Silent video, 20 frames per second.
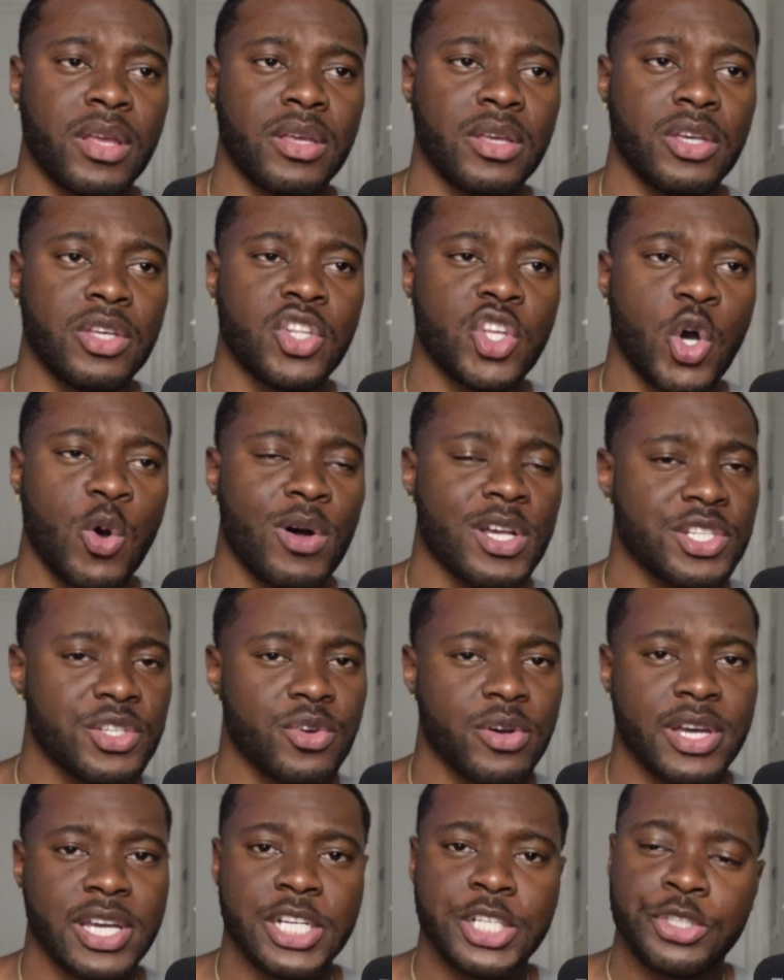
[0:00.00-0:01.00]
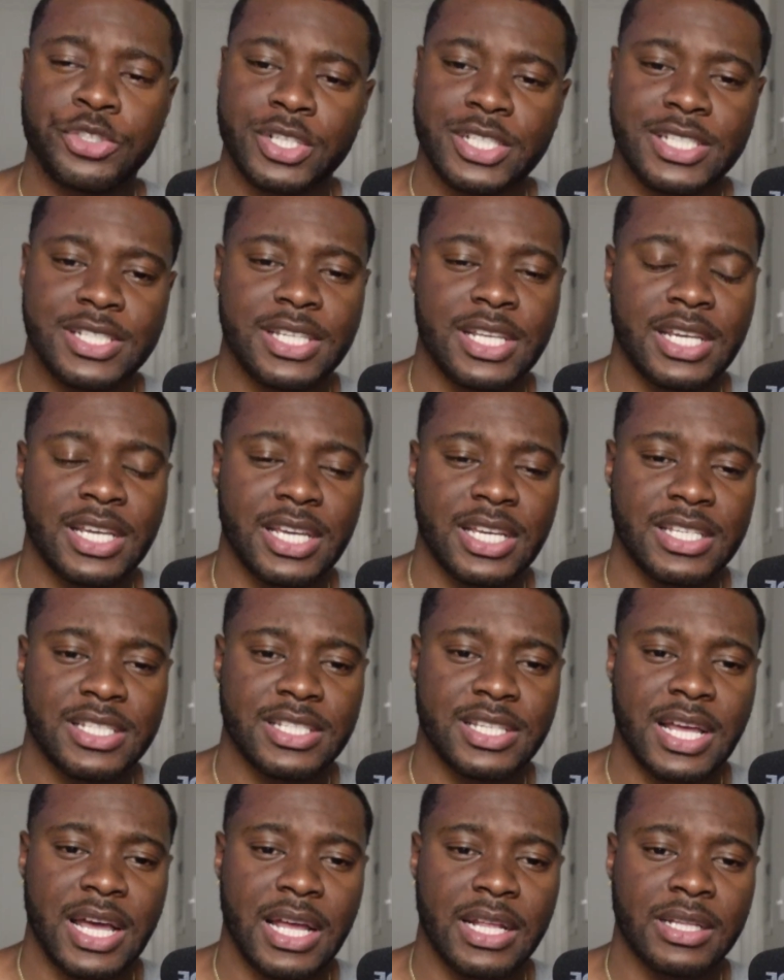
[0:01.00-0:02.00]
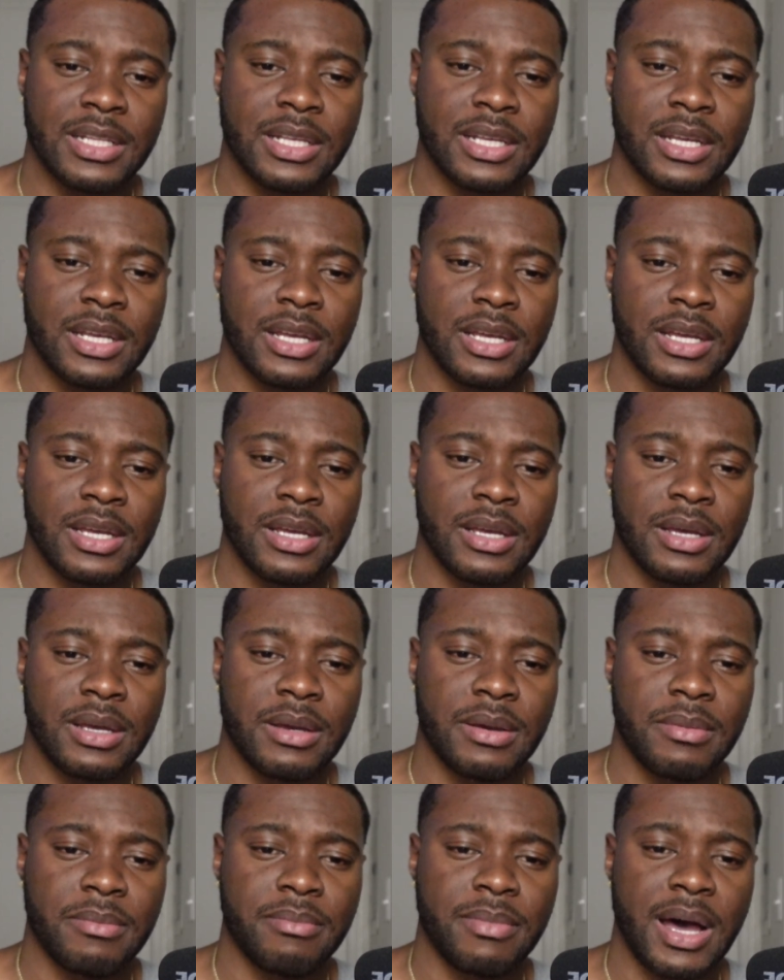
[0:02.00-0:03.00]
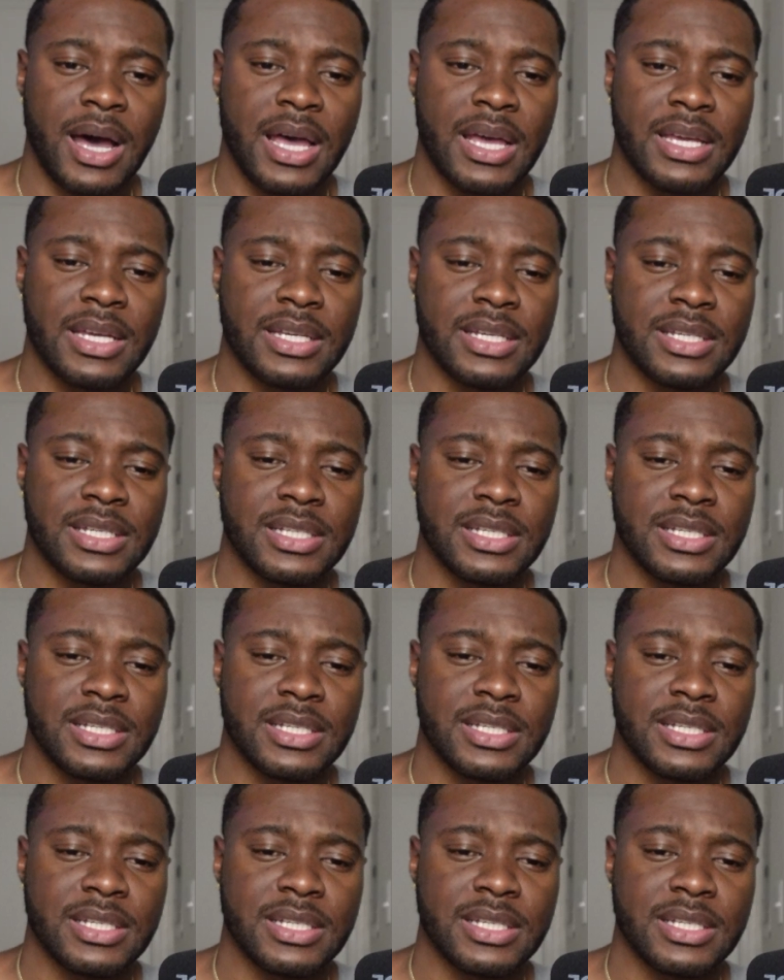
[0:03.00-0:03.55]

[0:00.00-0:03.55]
What's so interesting is that my